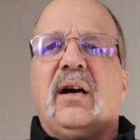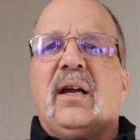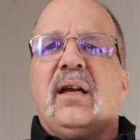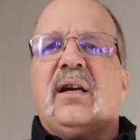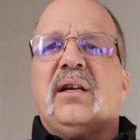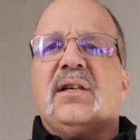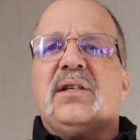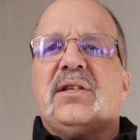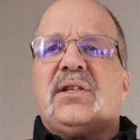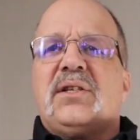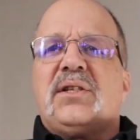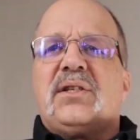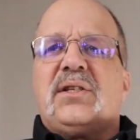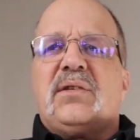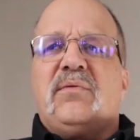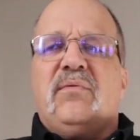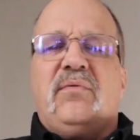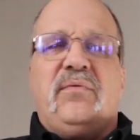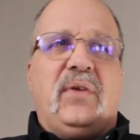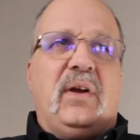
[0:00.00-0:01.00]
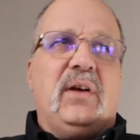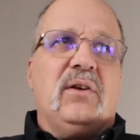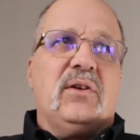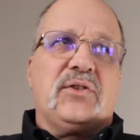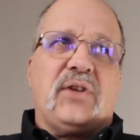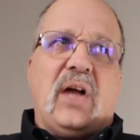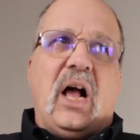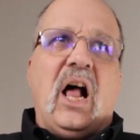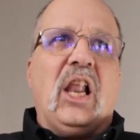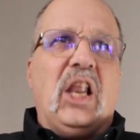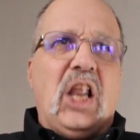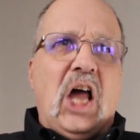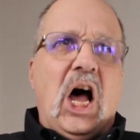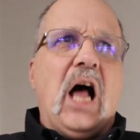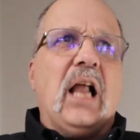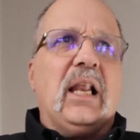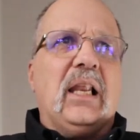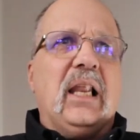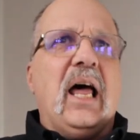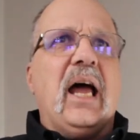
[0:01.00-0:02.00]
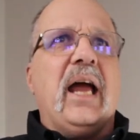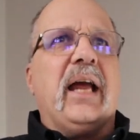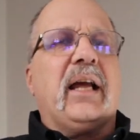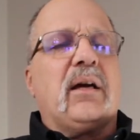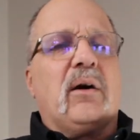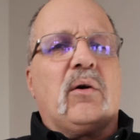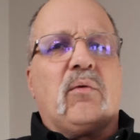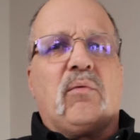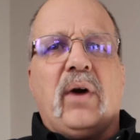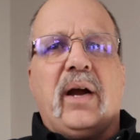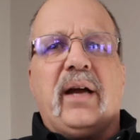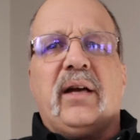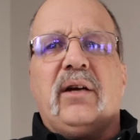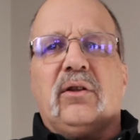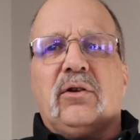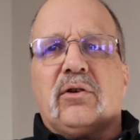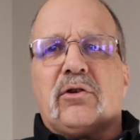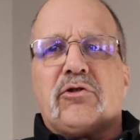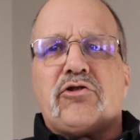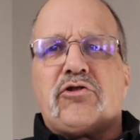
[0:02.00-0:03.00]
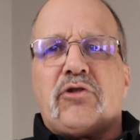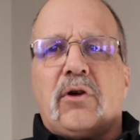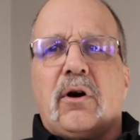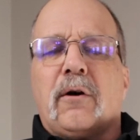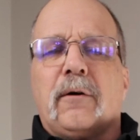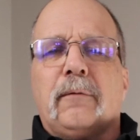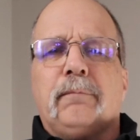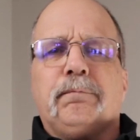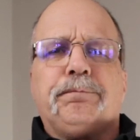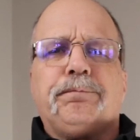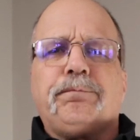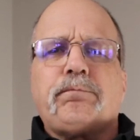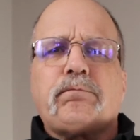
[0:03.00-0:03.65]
It feels a lot like a regular shirt.